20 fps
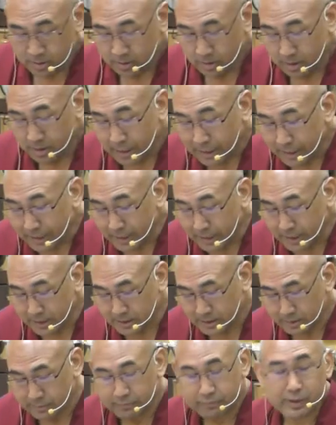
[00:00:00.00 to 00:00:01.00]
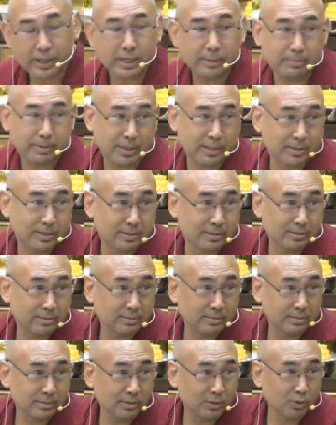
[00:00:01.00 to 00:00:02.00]
Lying is a very bad.
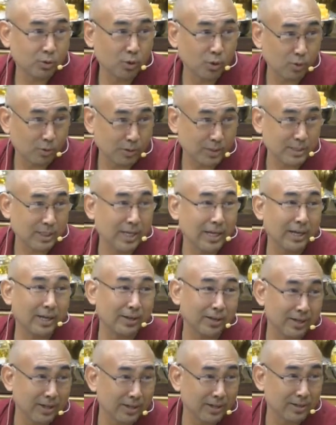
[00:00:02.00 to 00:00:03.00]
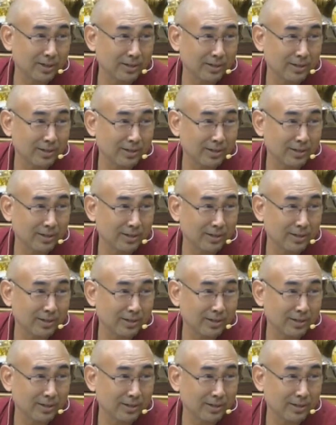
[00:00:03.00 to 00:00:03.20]
You always lying, right?